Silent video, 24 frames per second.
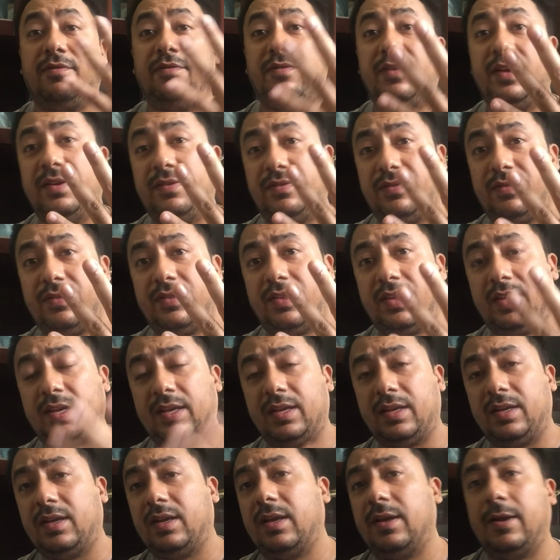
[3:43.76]
Fifth
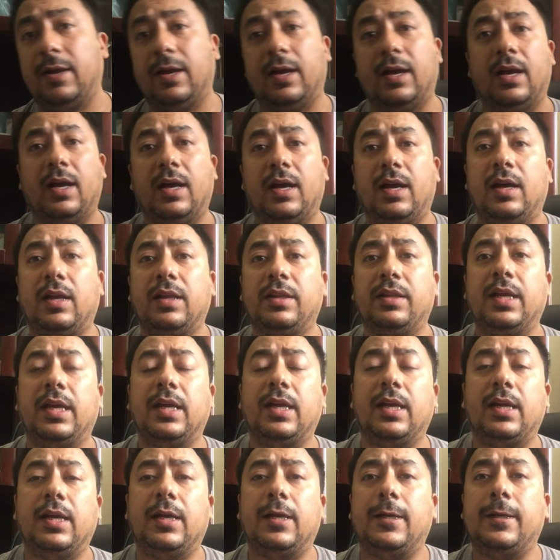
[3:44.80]
thing
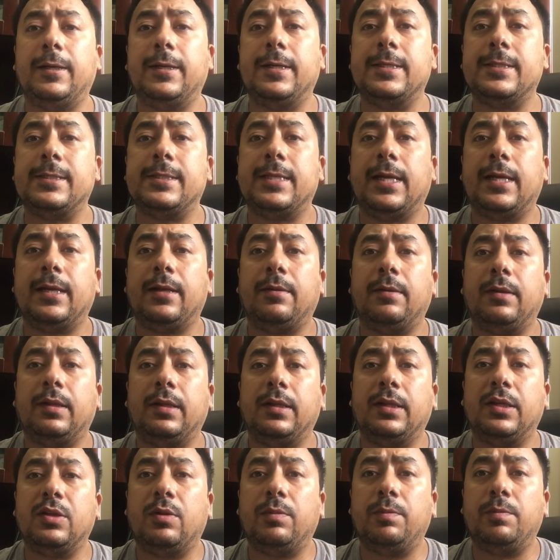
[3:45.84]
is
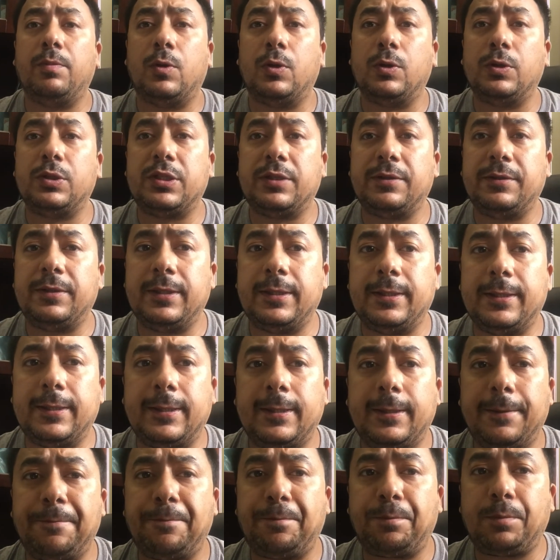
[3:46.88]
that most of
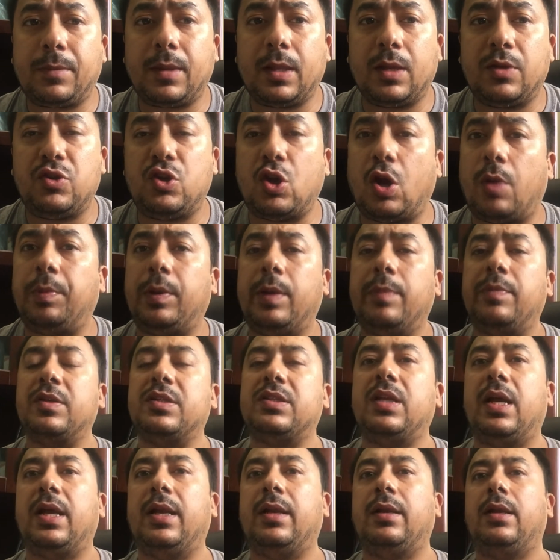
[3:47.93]
the
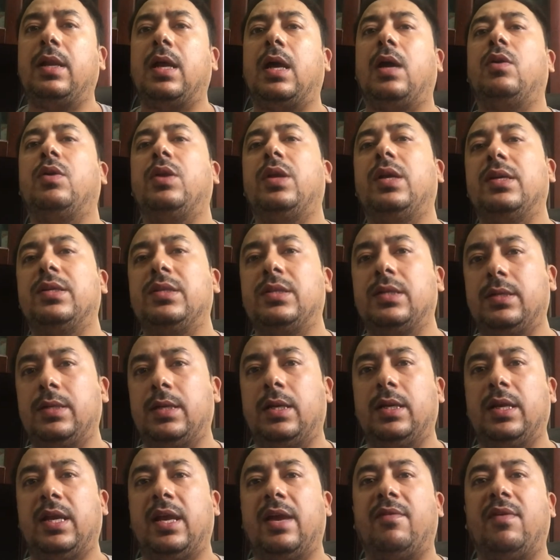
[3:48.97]
shopkeepers and nowadays in
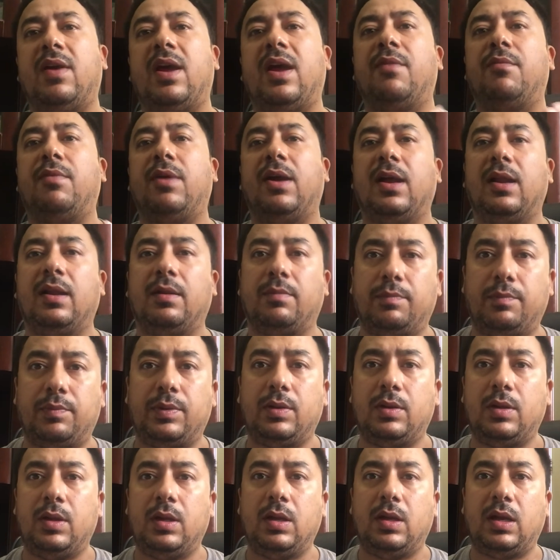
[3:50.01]
Delhi
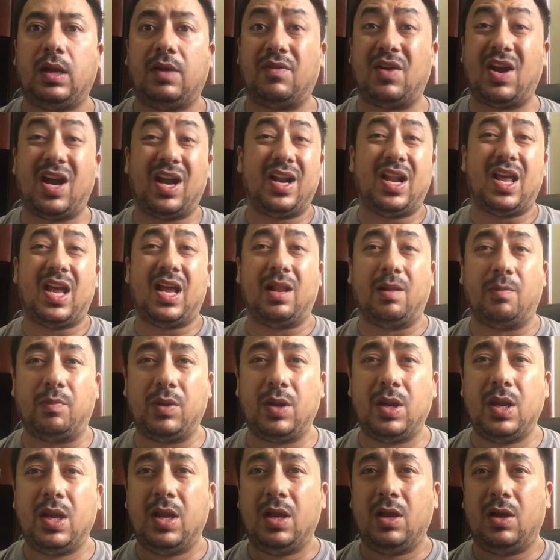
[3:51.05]
have hired help.
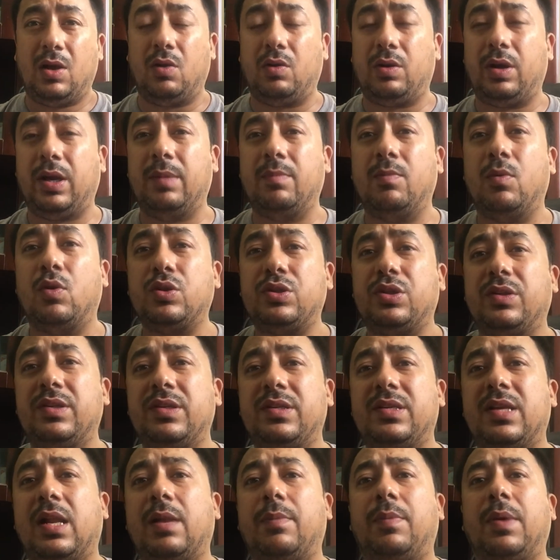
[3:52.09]
Okay, most of
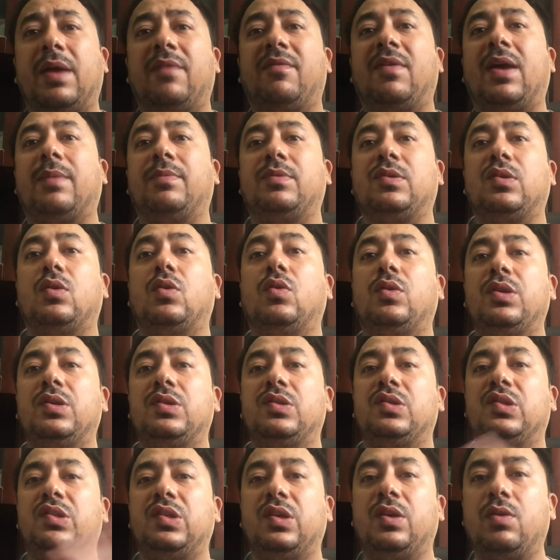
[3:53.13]
this help have absolutely
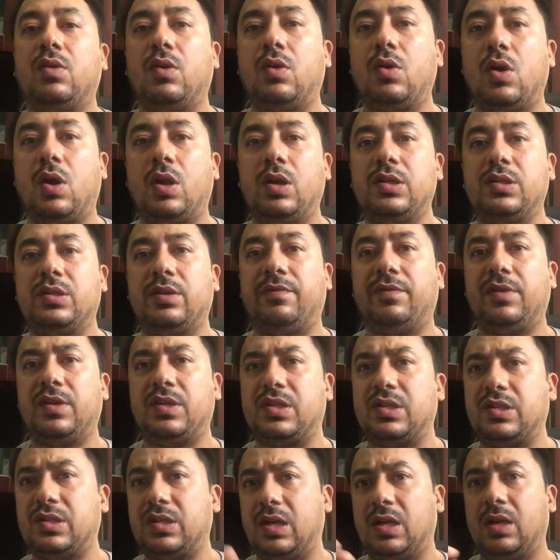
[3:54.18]
zero knowledge of
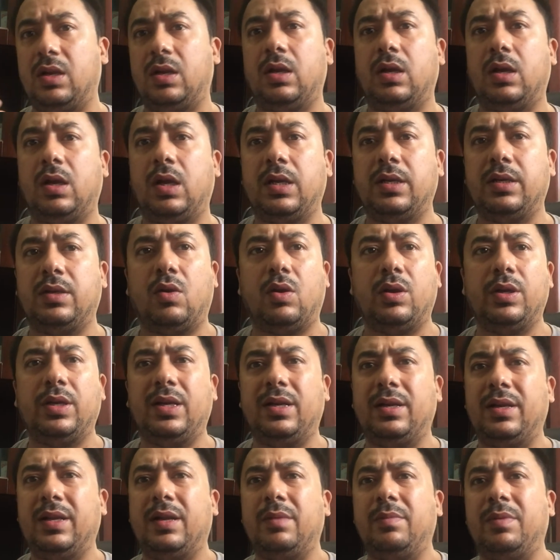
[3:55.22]
fishes, and only
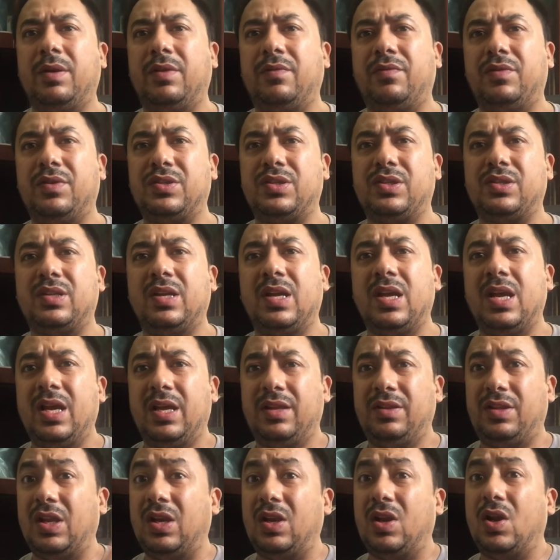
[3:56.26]
a little bit of fishes.
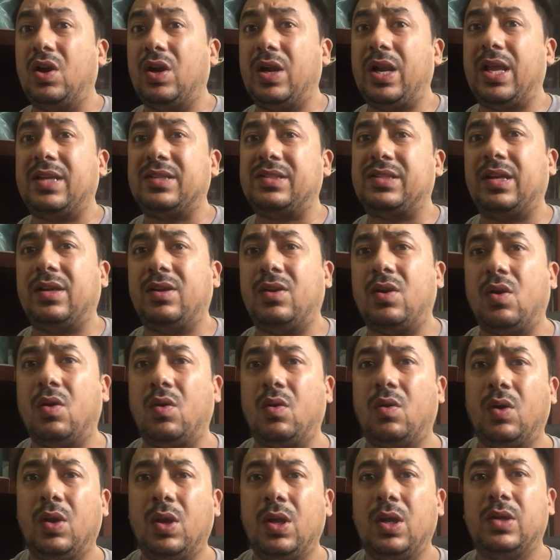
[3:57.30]
They learn as they
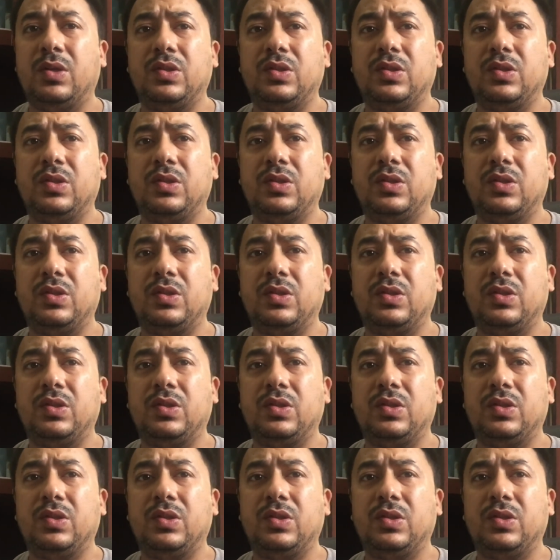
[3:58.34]
go.